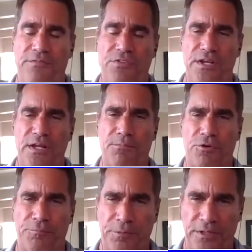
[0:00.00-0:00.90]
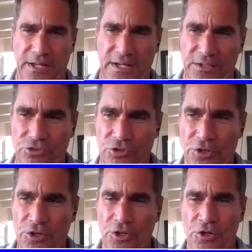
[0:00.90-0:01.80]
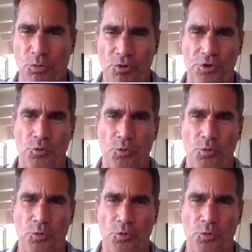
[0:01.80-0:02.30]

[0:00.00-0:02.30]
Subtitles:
I couldn't believe the number of plays